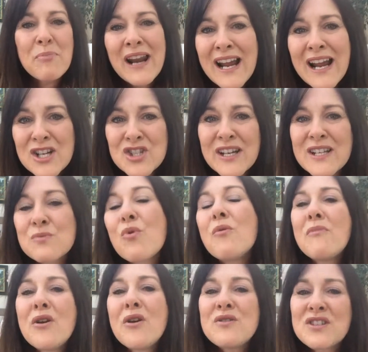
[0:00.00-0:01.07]
But actually, it's
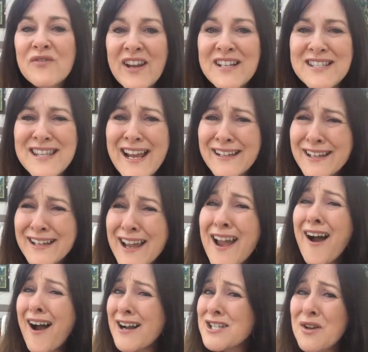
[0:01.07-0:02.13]
what motivates that. And
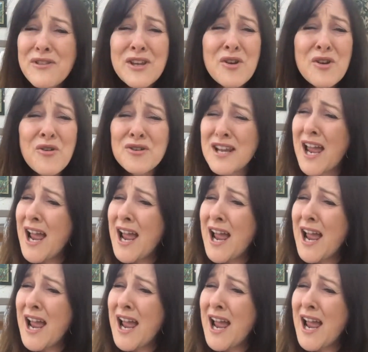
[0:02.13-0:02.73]
I don't think God